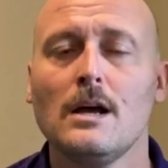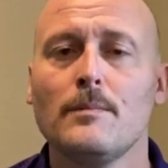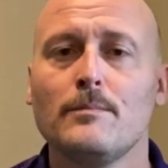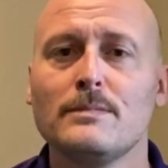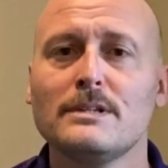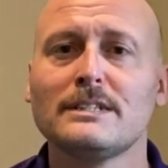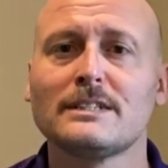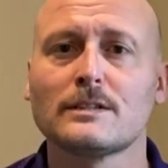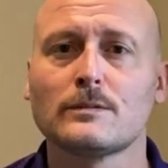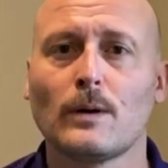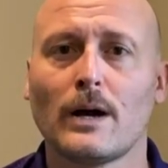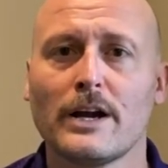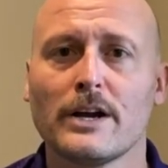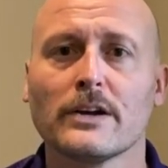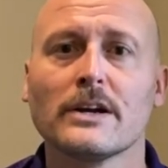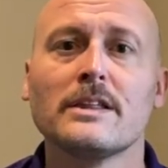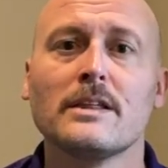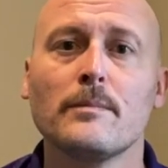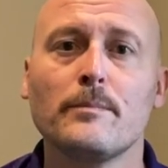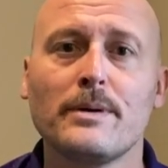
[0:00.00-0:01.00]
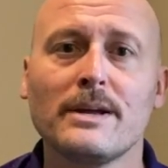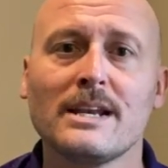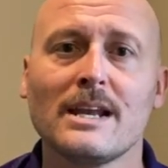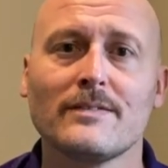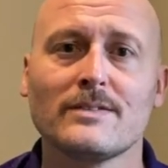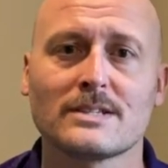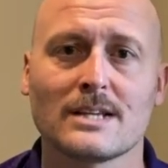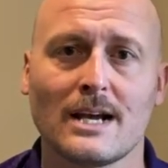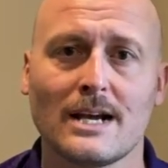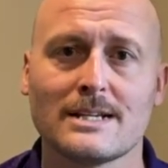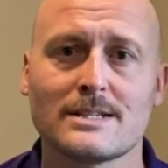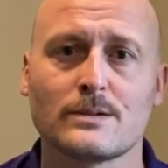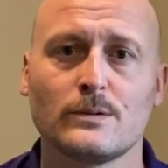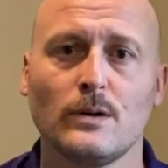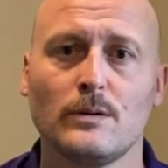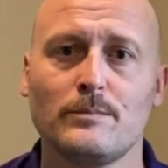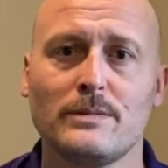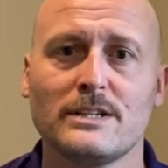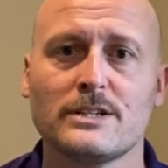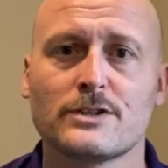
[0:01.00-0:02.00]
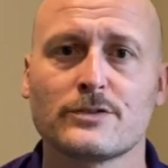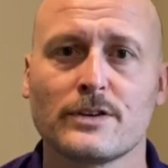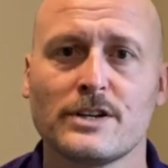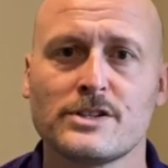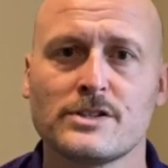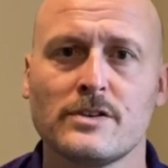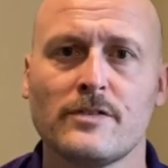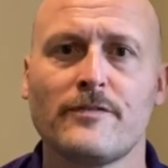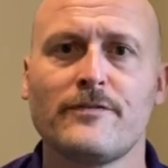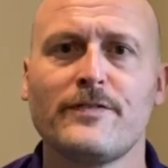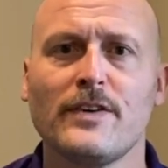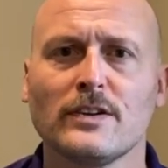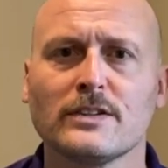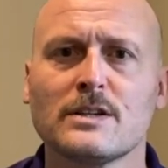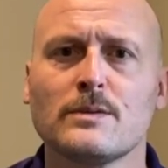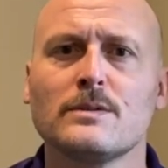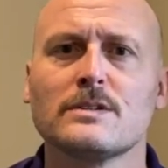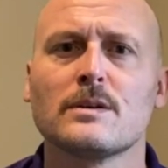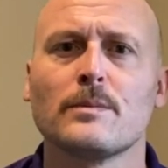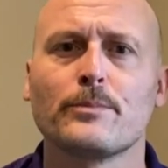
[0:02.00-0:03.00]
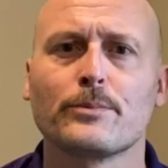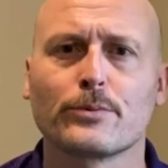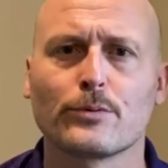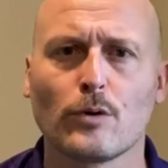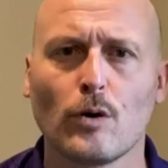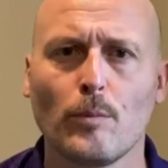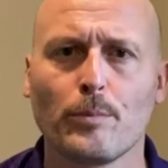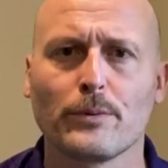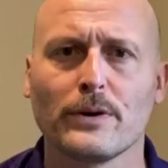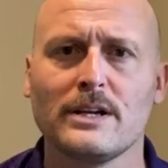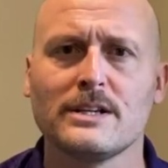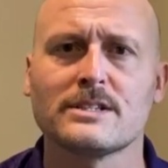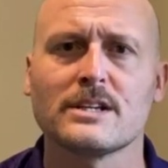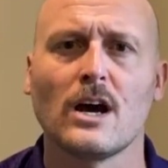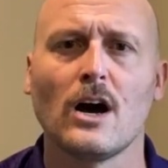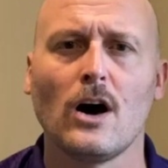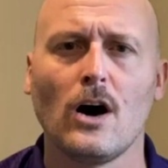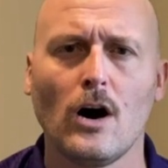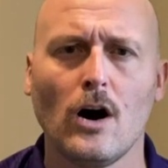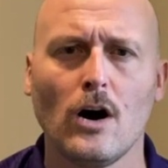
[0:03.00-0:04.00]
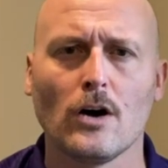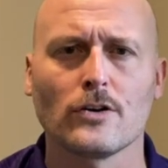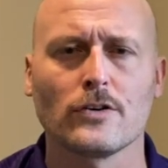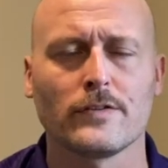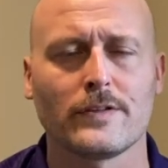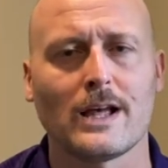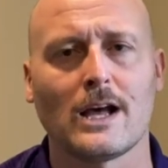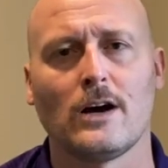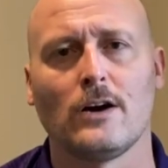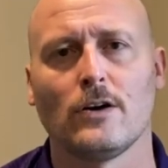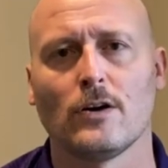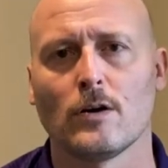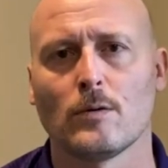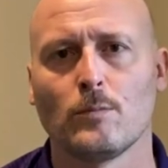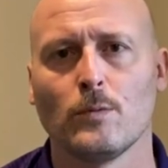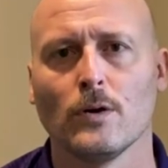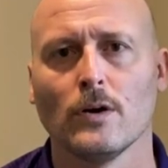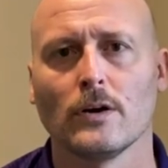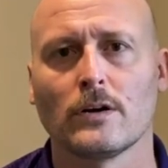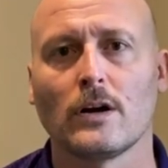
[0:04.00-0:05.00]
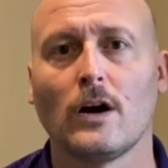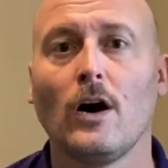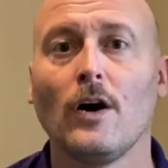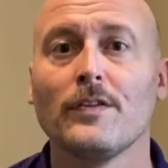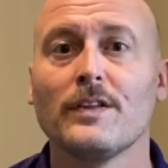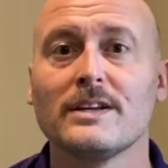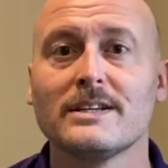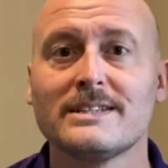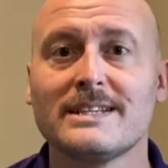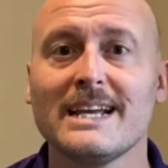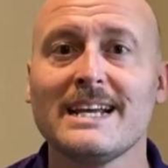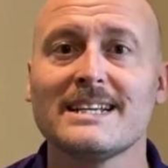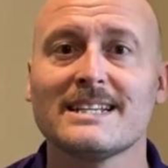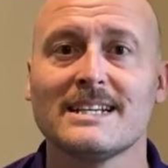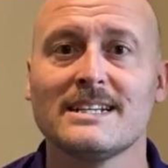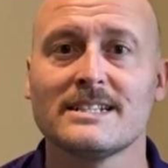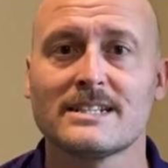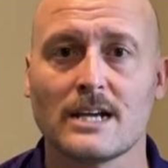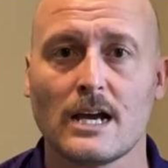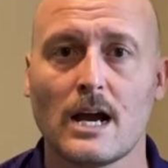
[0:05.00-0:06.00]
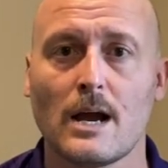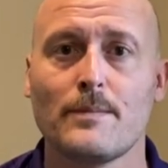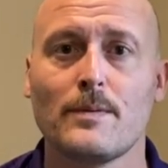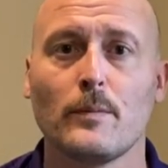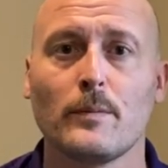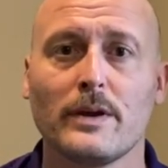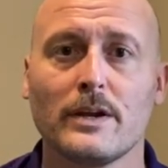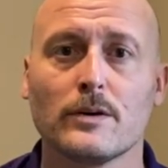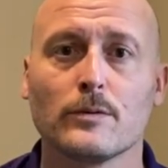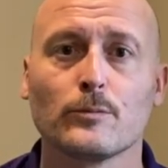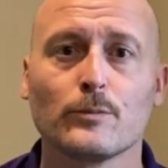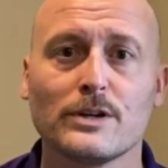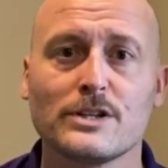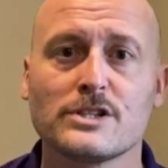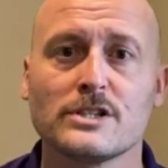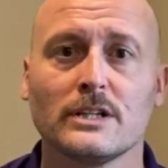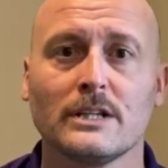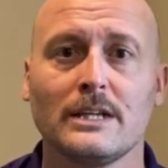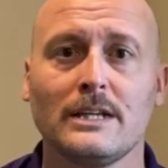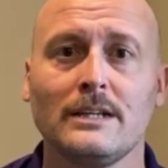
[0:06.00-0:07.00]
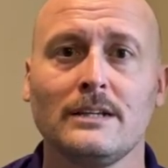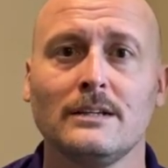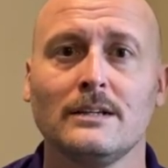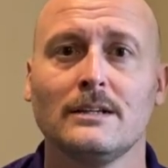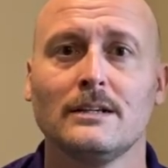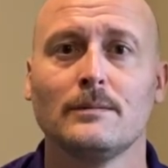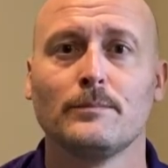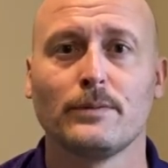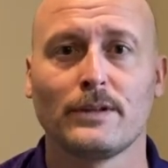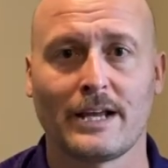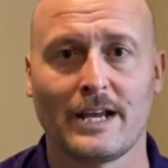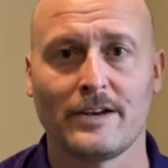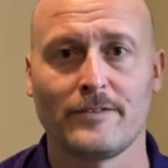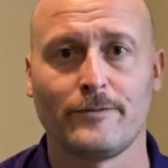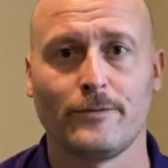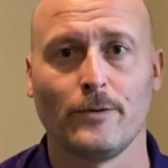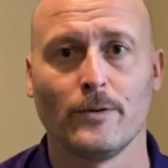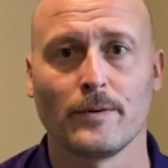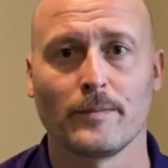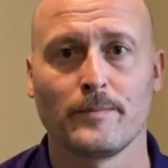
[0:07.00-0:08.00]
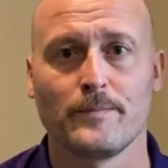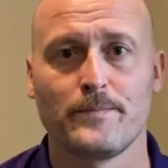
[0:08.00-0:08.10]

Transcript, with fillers: Ms. Squire and the Ben Davis High School administration felt it was appropriate to honor that hard work on the date and time that we had originally planned for.